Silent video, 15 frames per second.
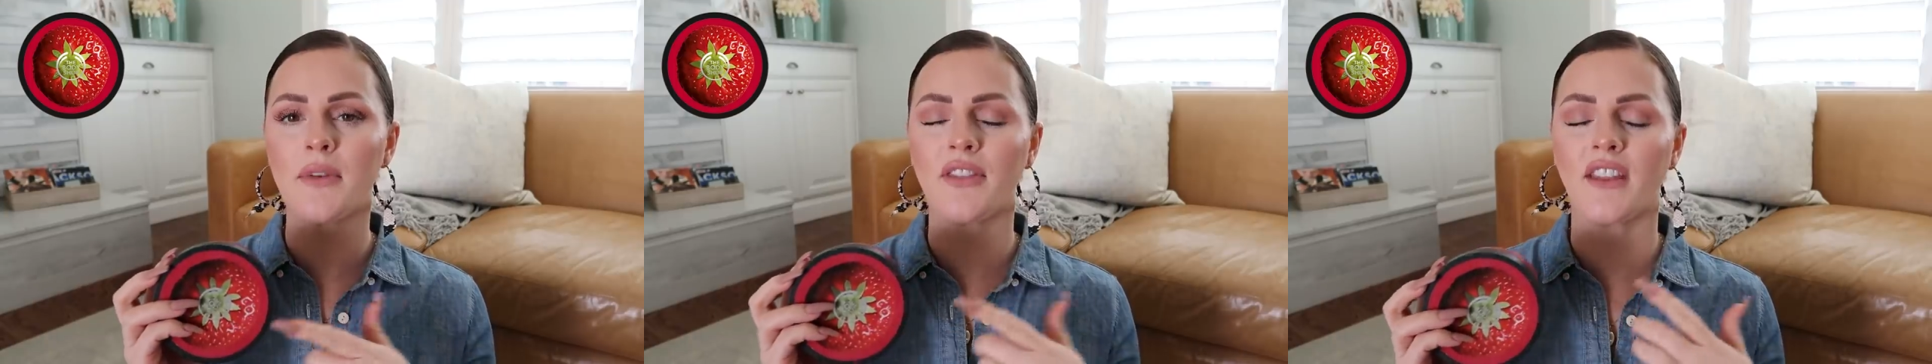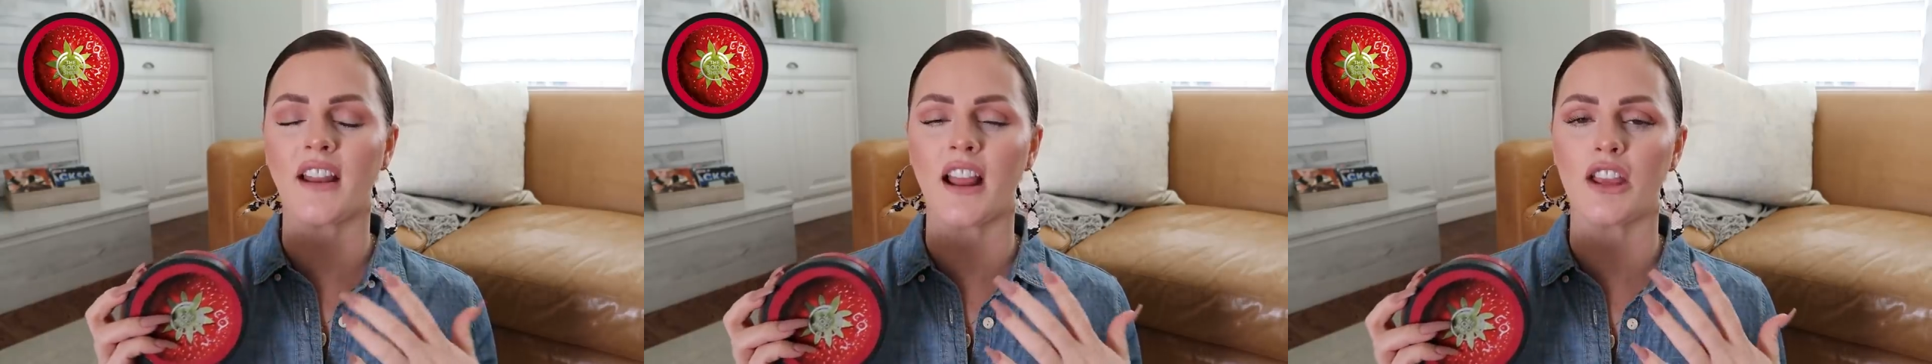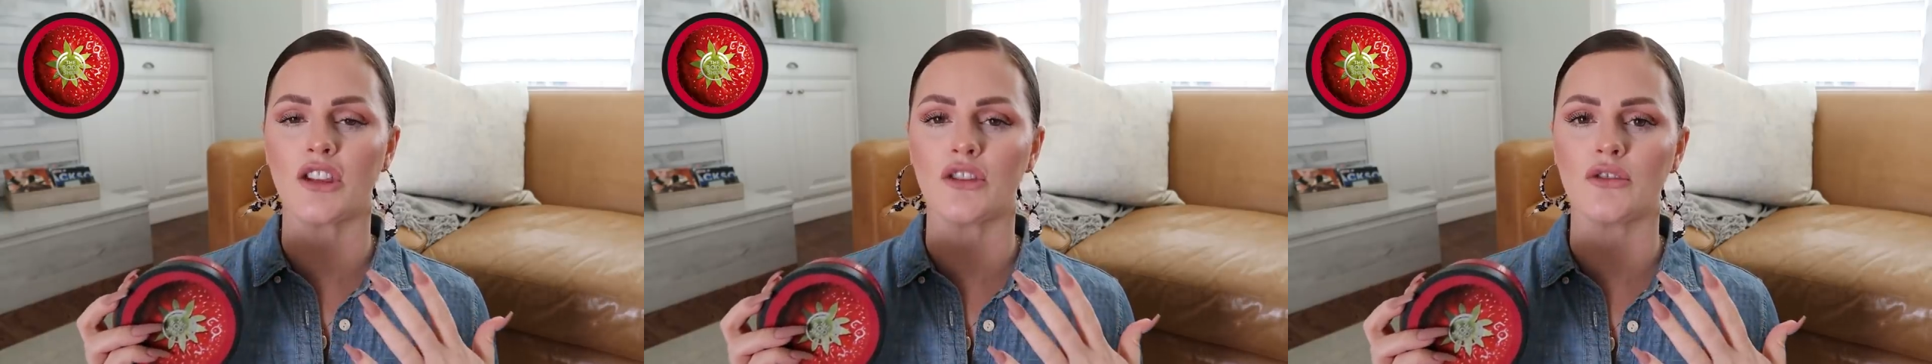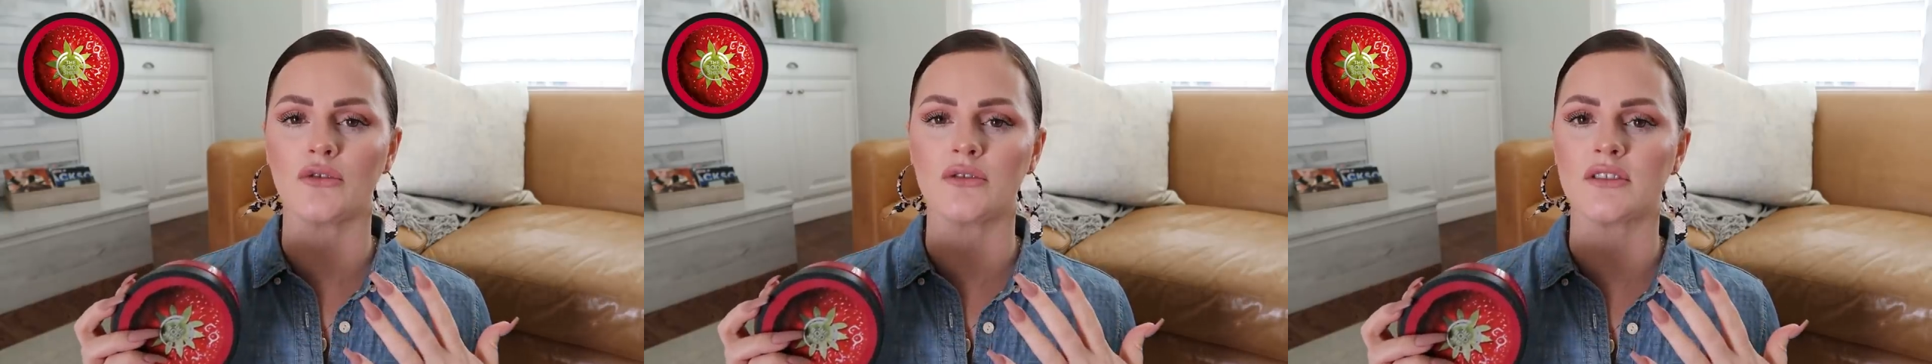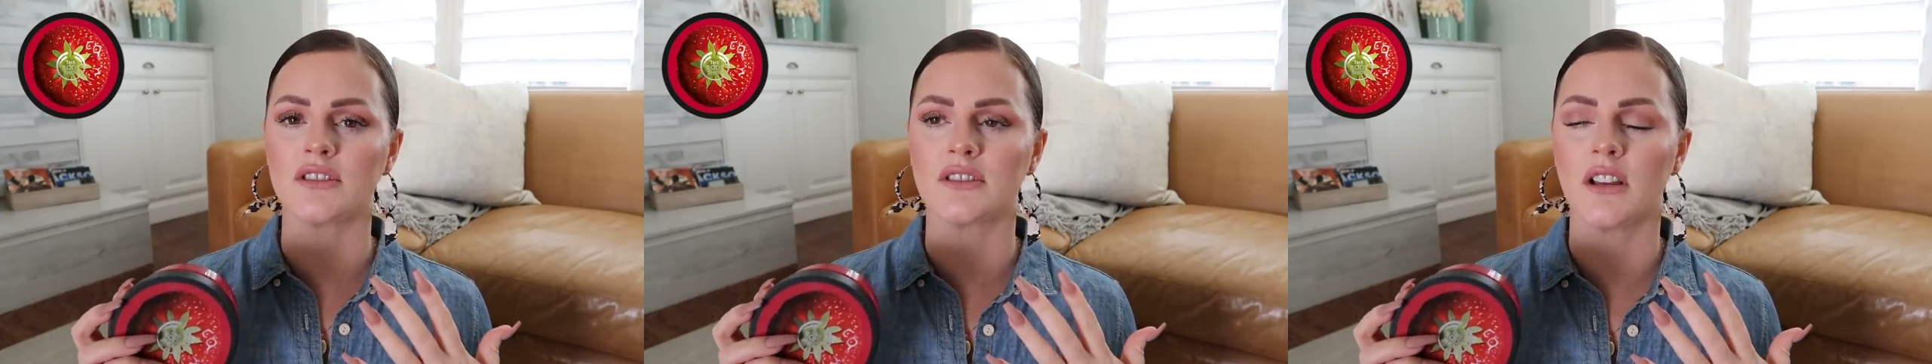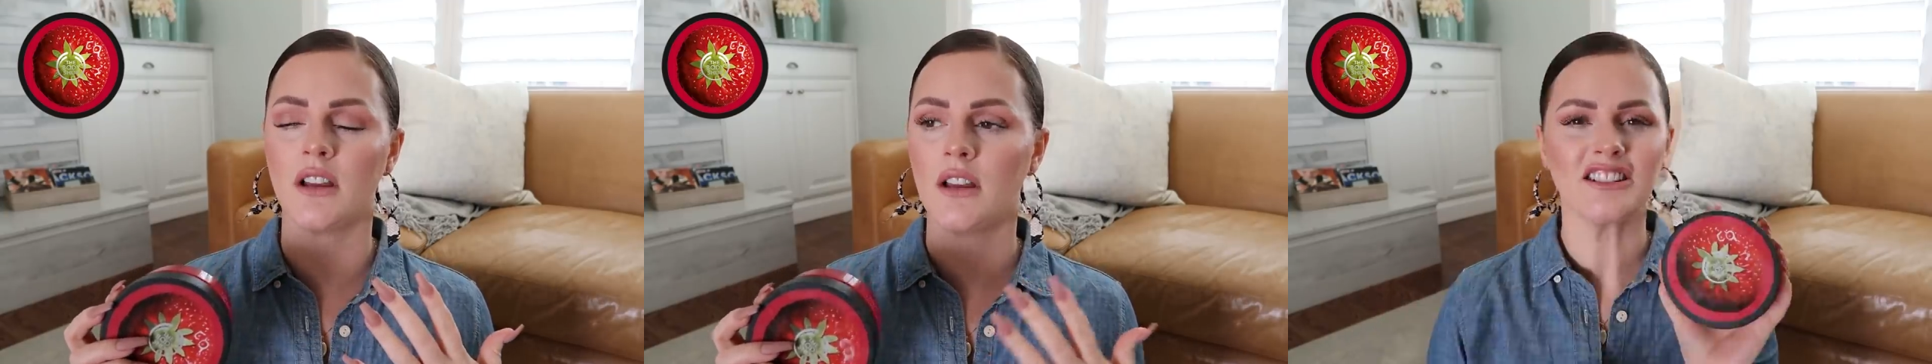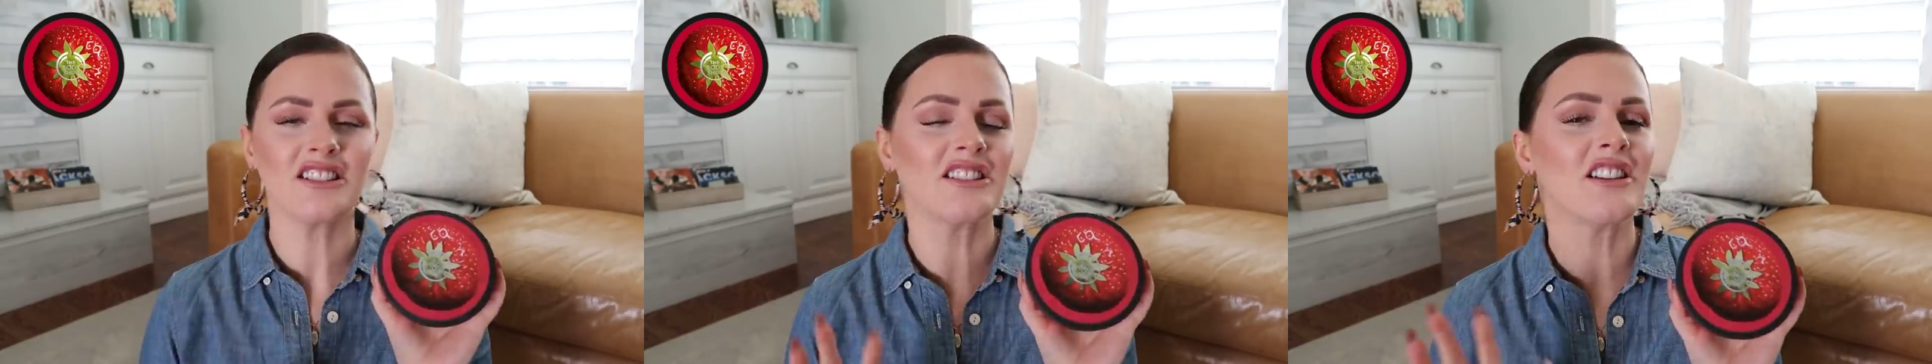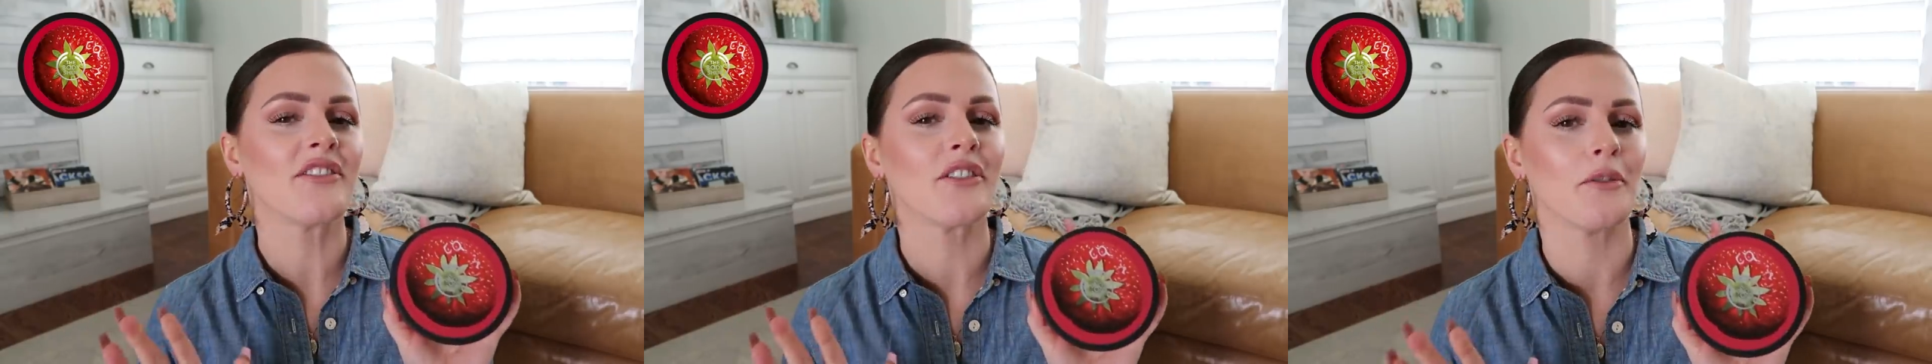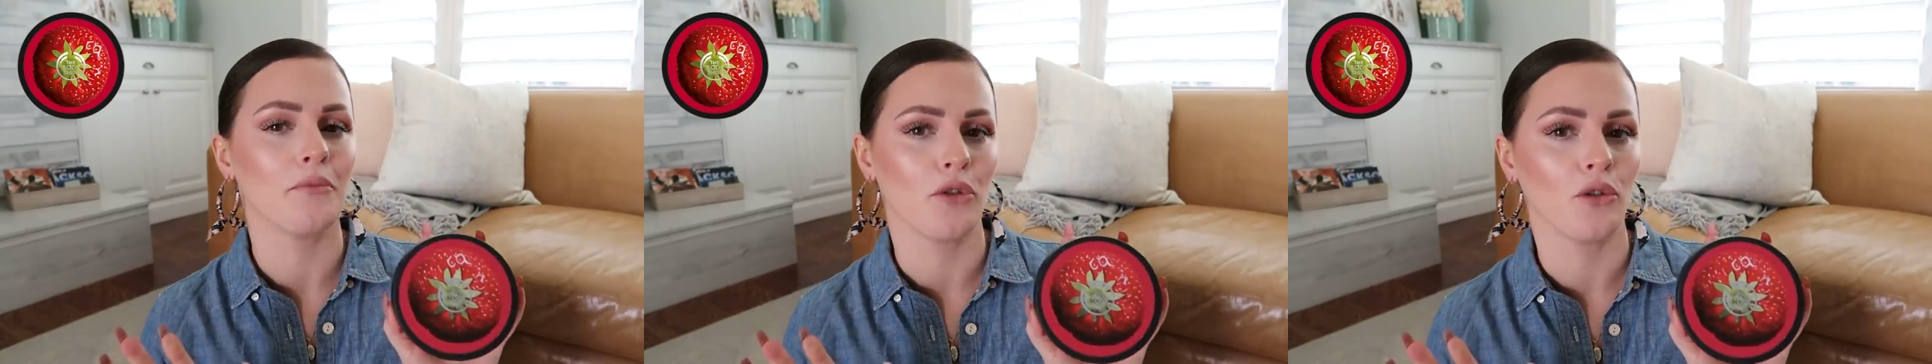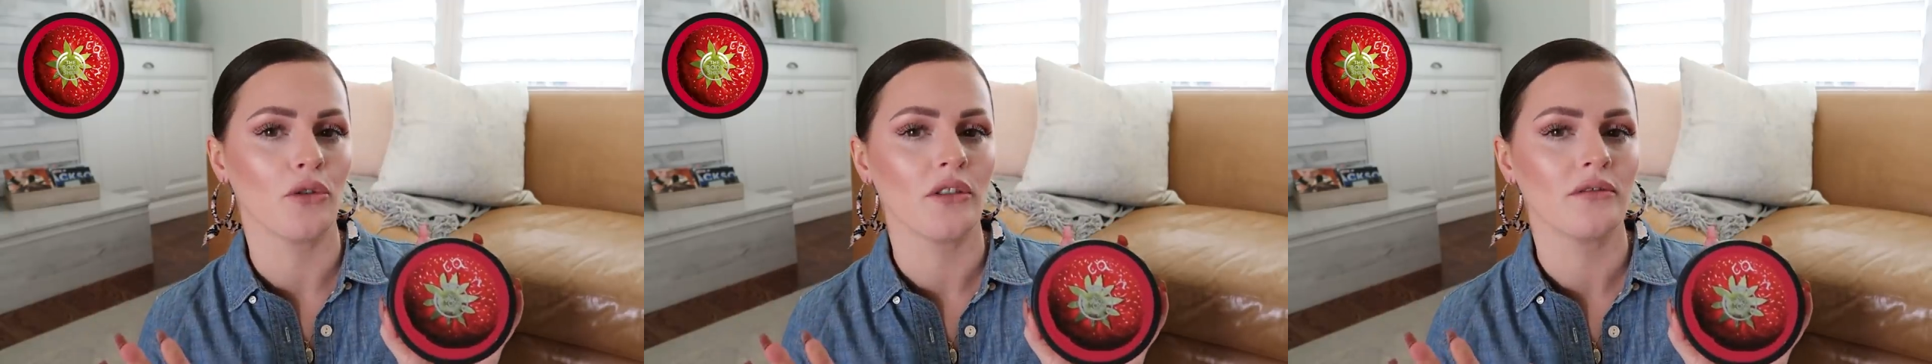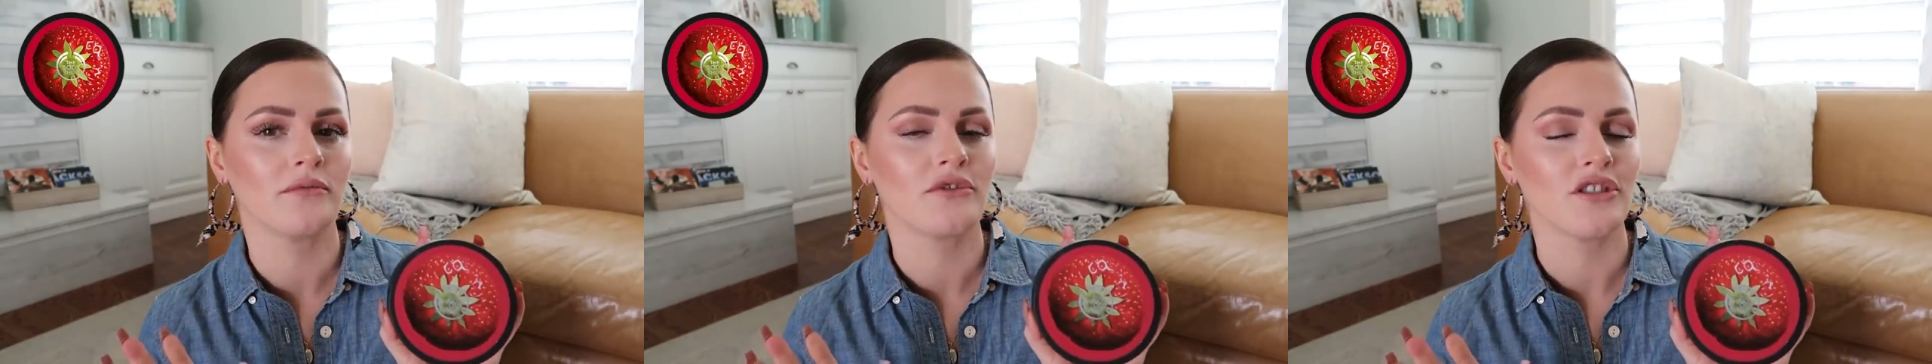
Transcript: but that I use it's a different mood